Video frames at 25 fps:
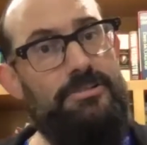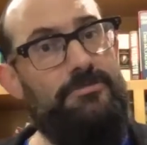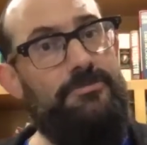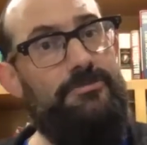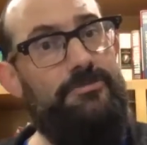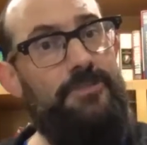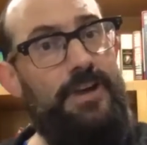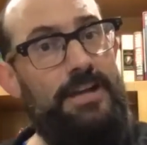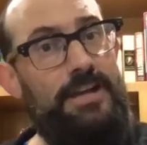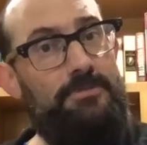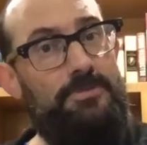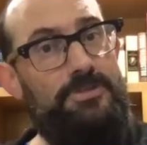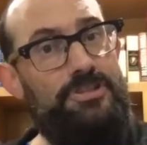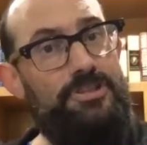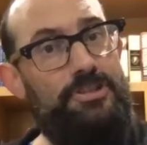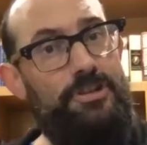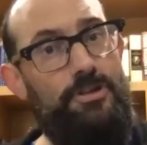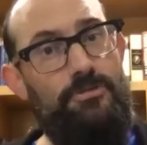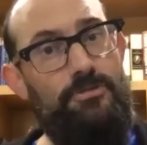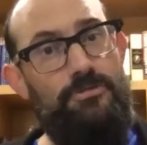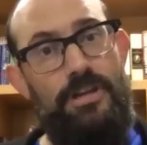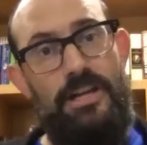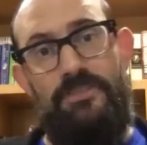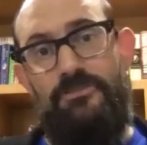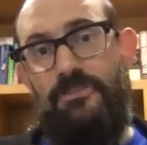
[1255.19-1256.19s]
Find what you don't
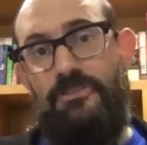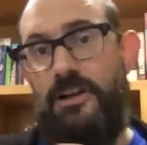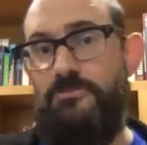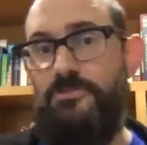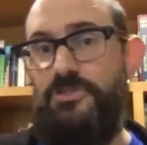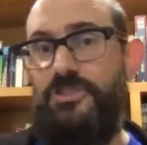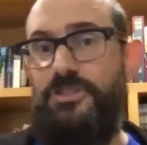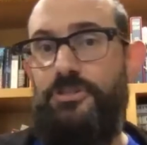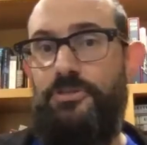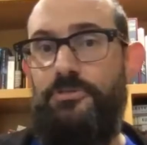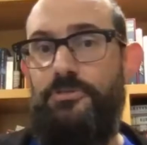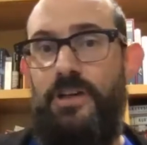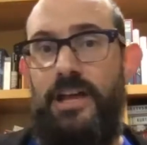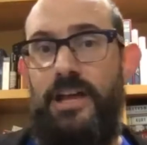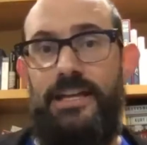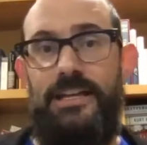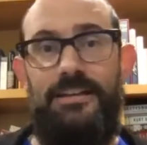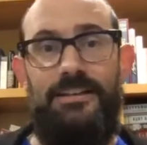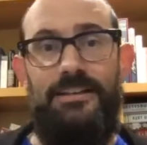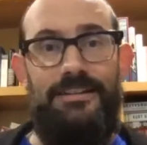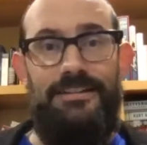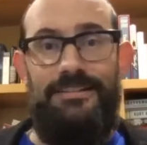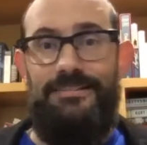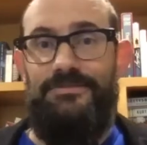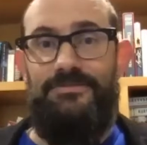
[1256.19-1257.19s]
like, find what you do like,
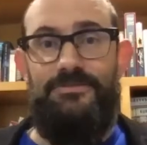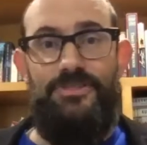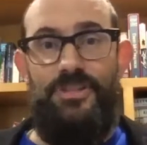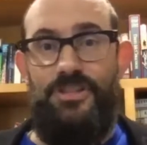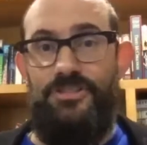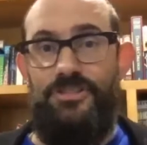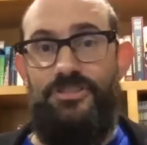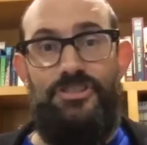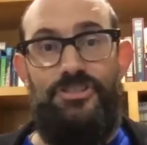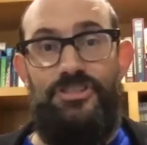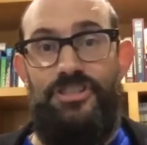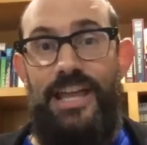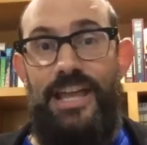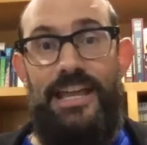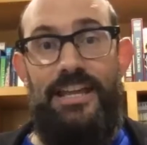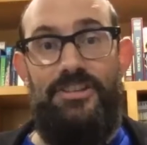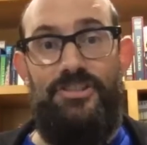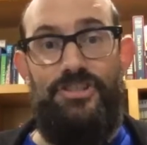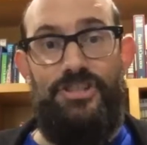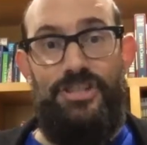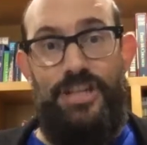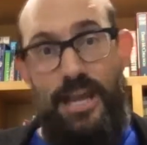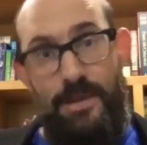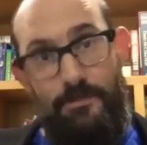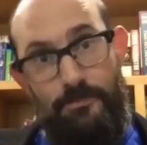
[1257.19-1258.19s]
just to stay in
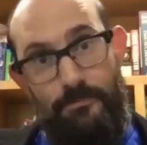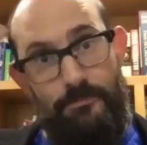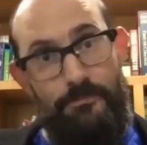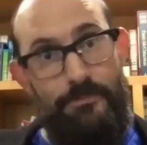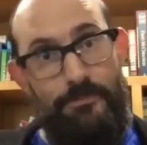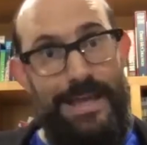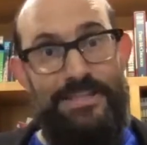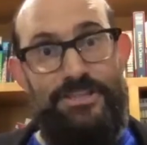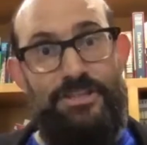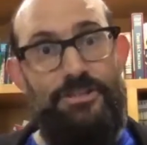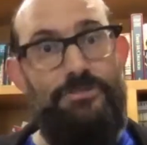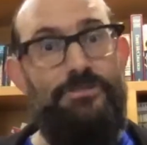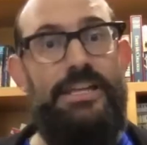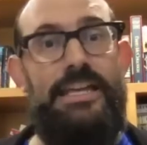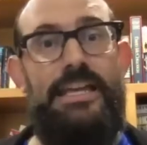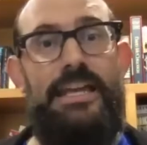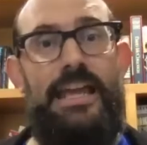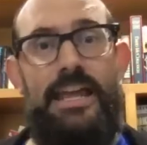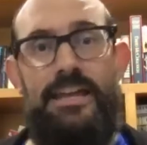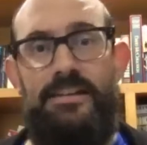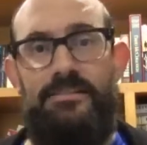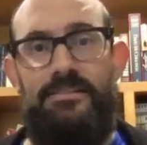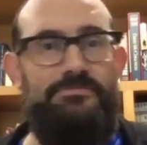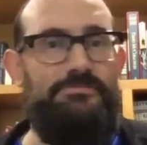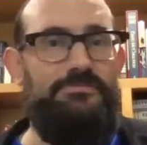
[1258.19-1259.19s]
shape mentally
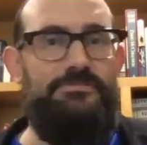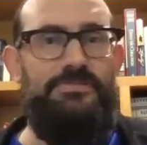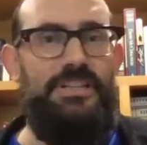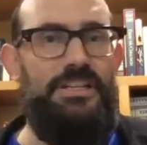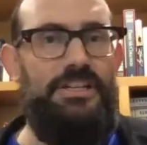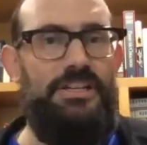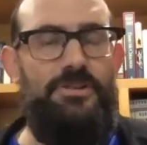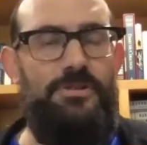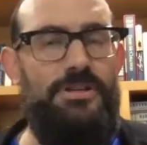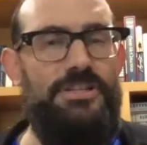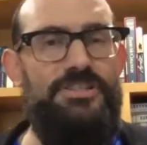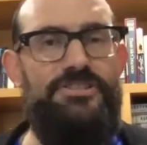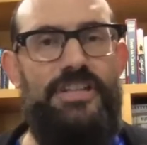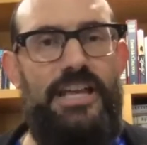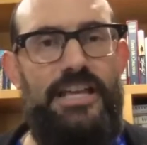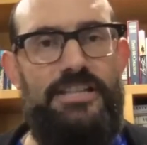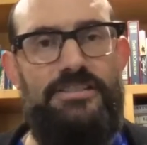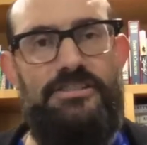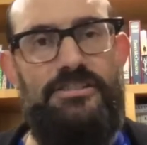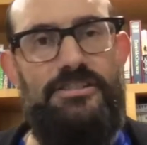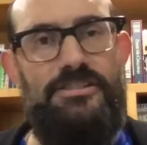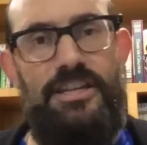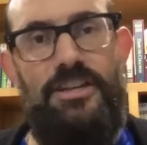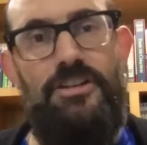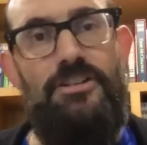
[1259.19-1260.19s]
and increase that
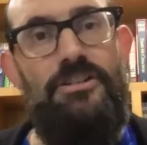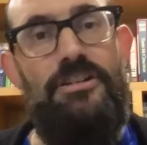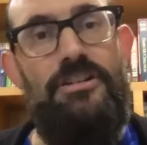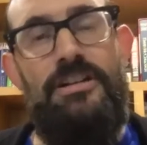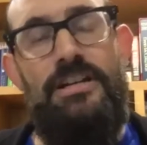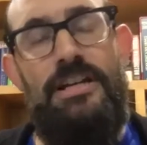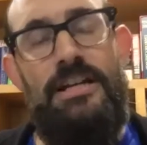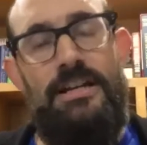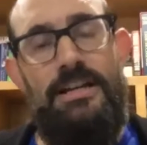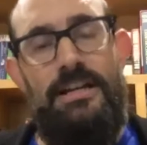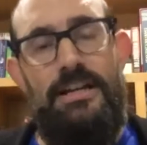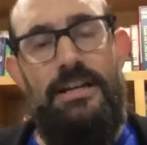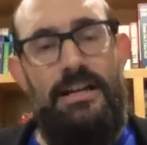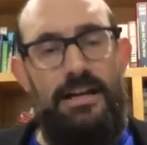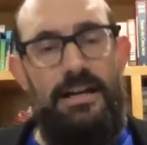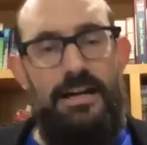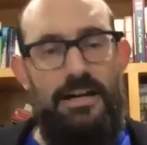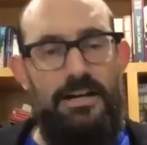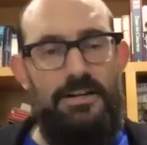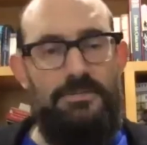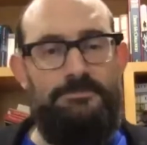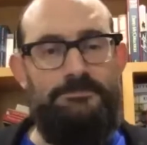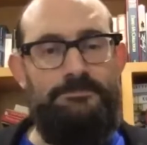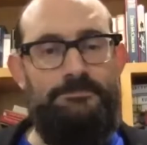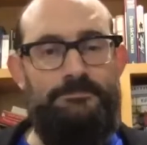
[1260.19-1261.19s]
skill.
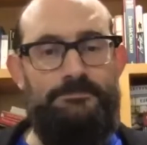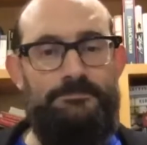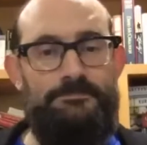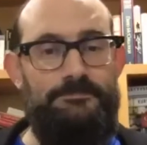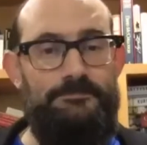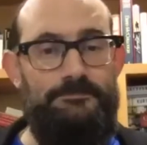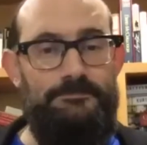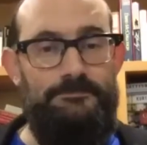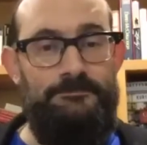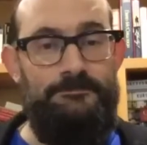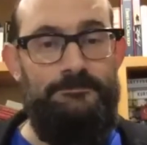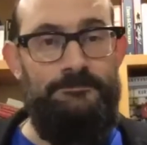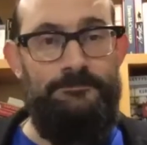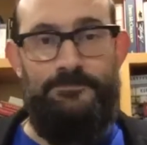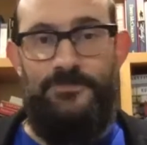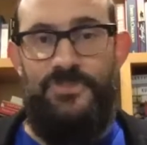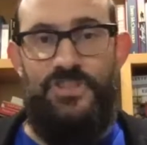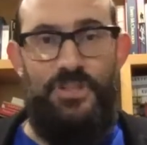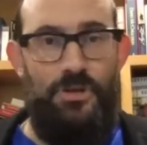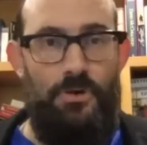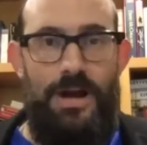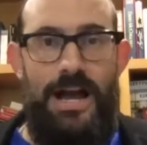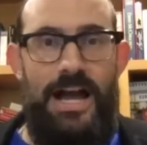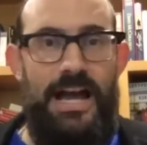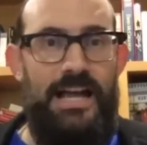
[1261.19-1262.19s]

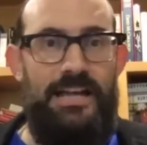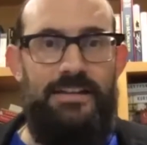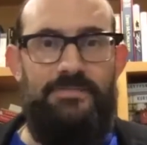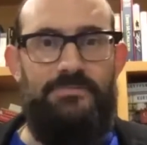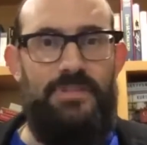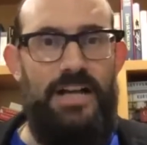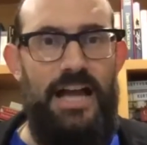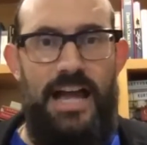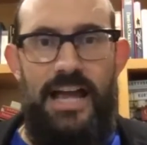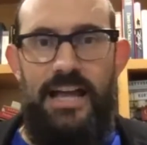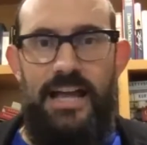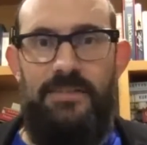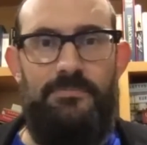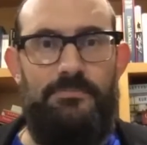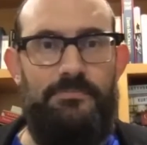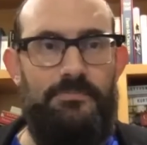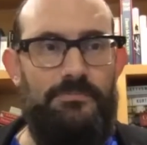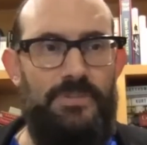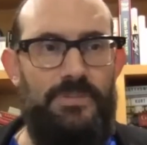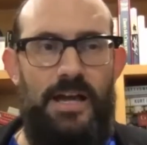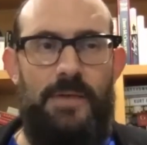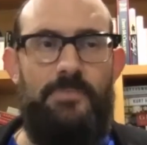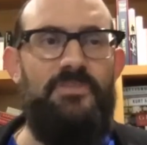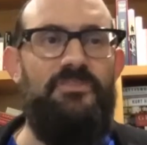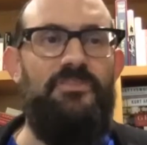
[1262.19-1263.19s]
So I'm
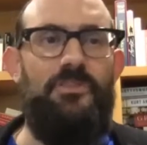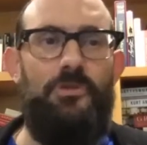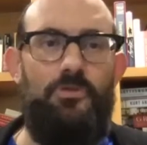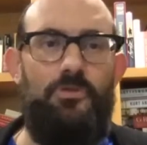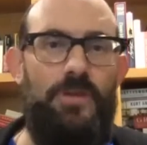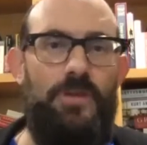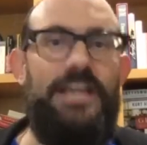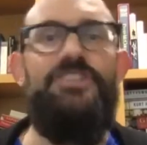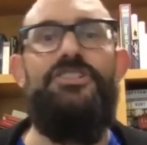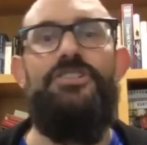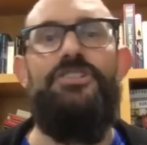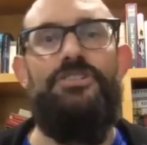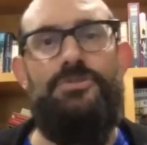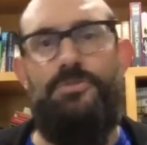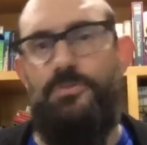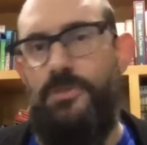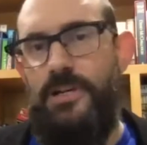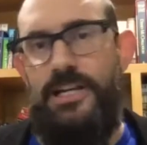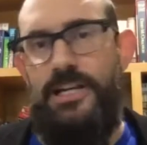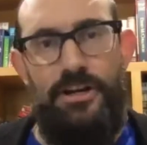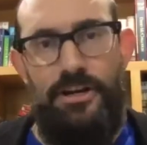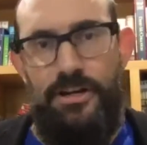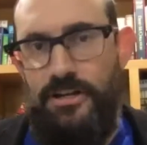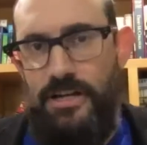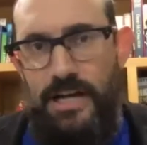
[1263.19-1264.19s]
a voracious
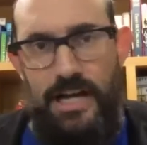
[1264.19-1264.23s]
reader.